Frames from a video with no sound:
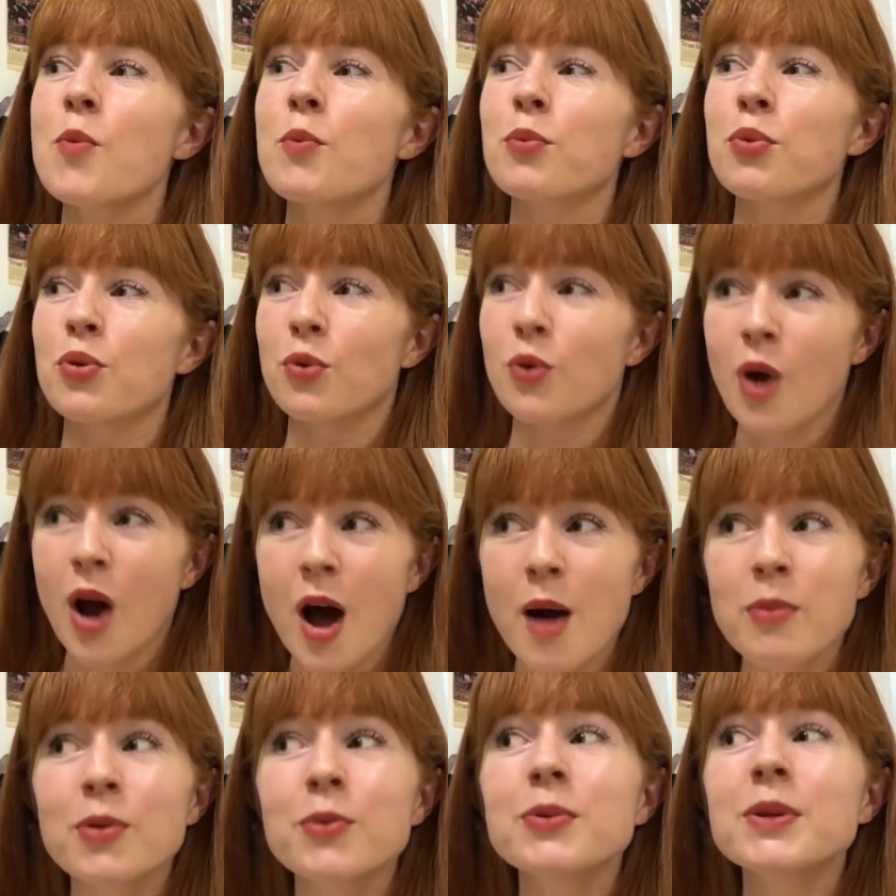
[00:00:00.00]

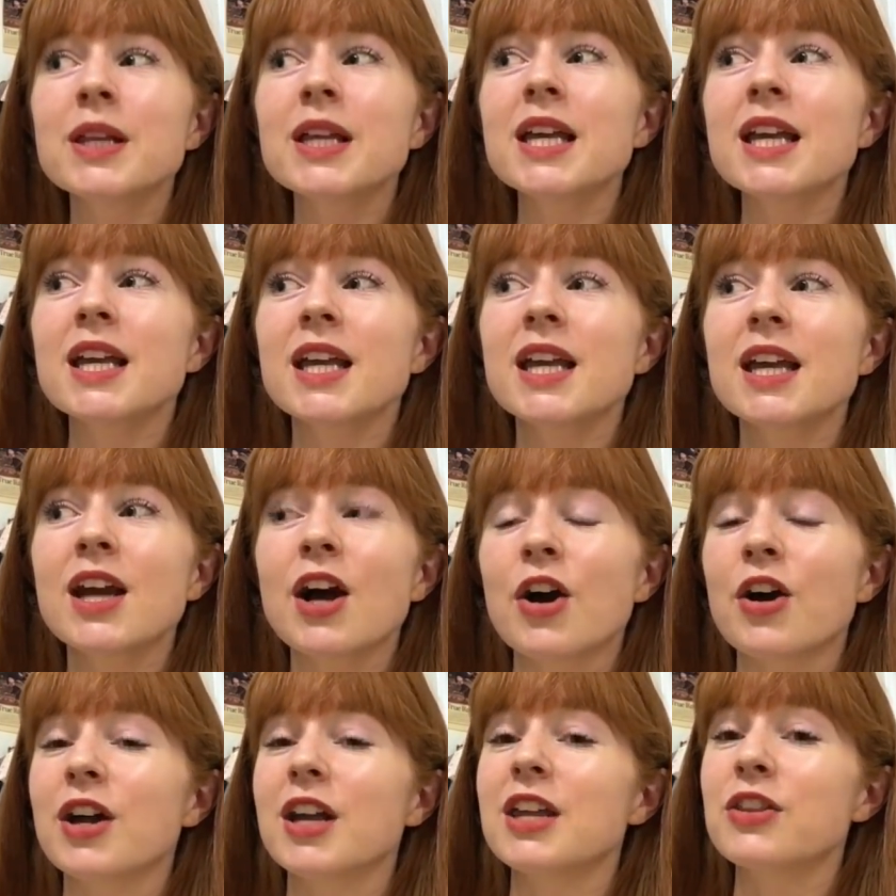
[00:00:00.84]
probably
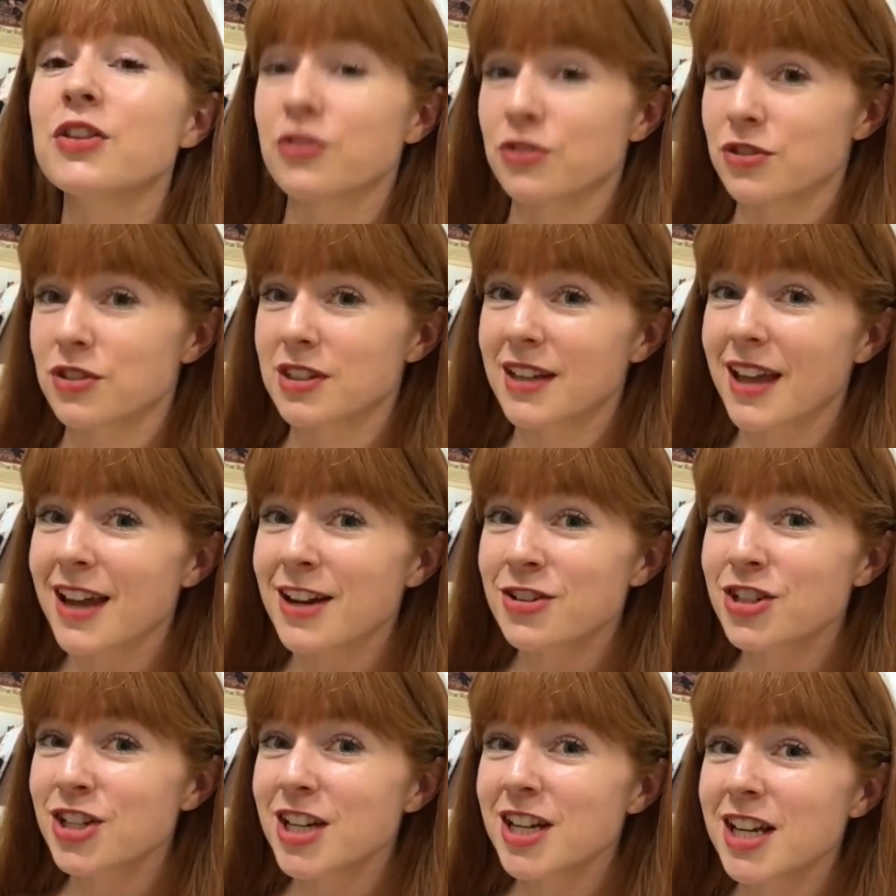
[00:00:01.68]
are either
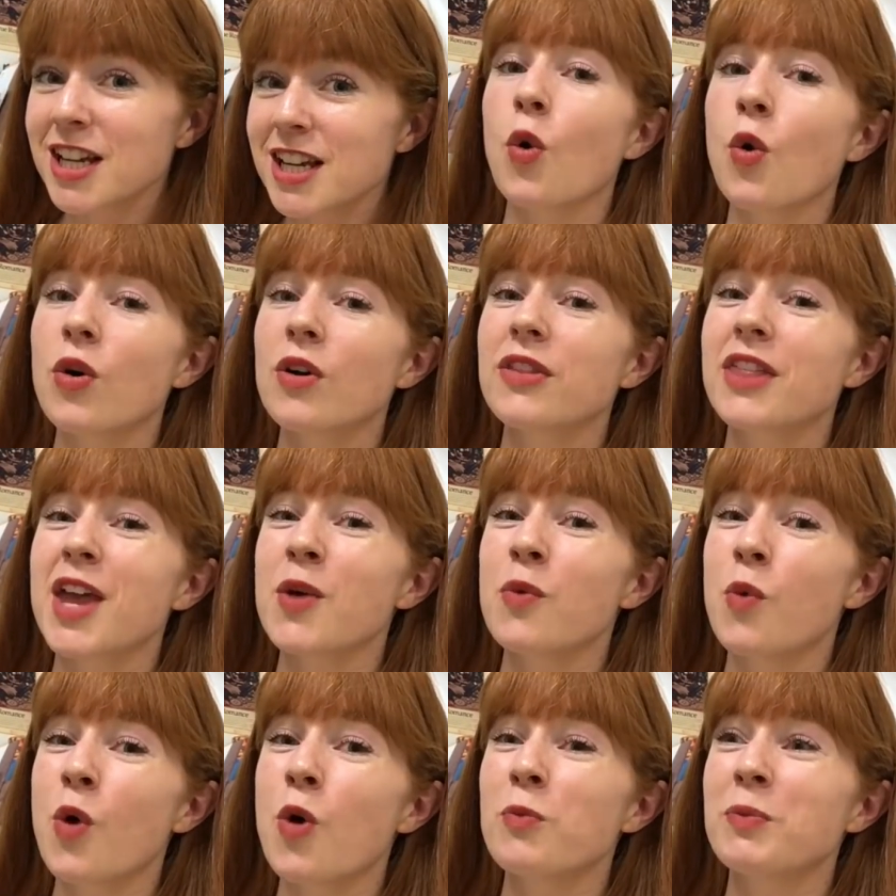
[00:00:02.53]
sketchy or they
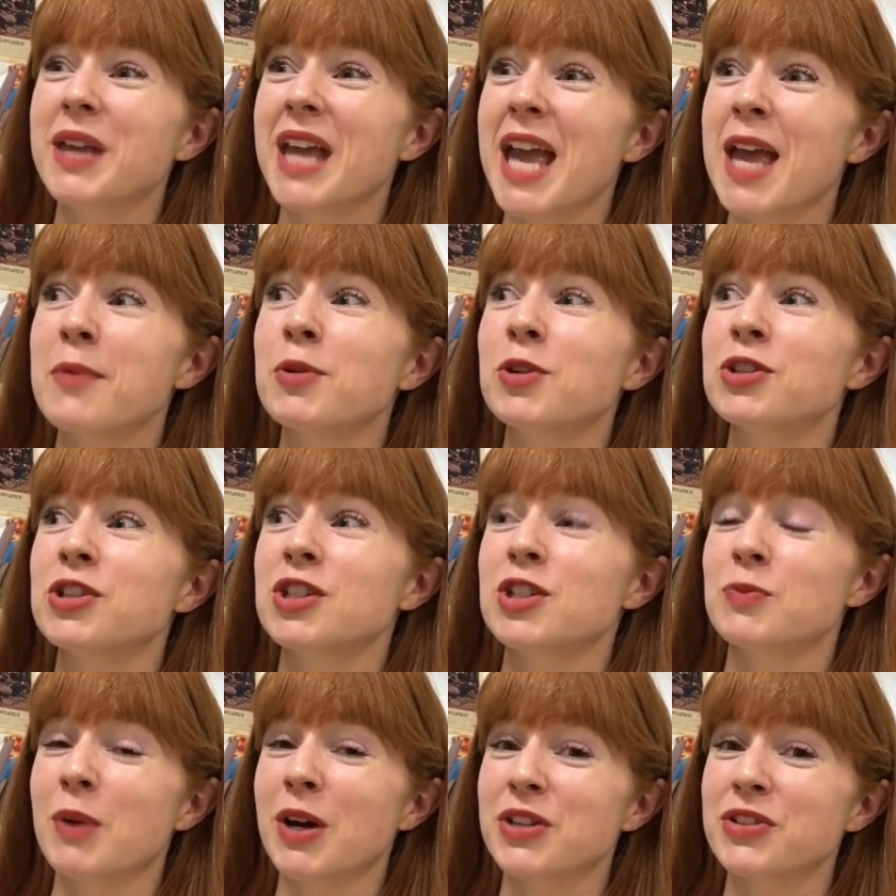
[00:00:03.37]
won't be able to
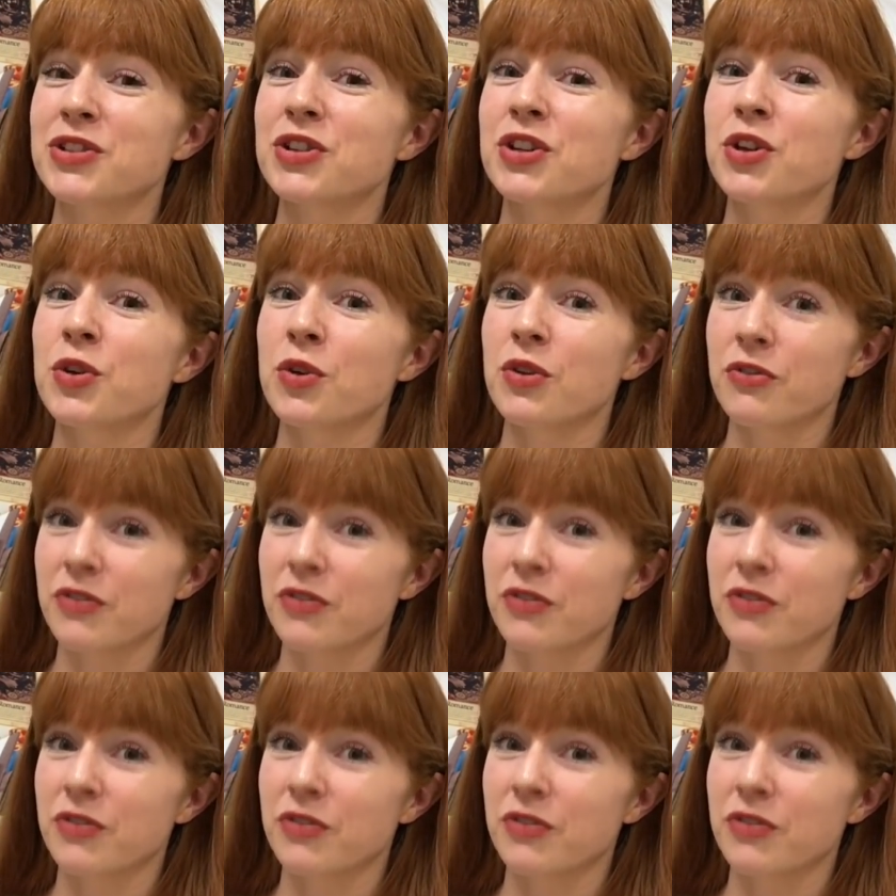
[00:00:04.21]
sponsor your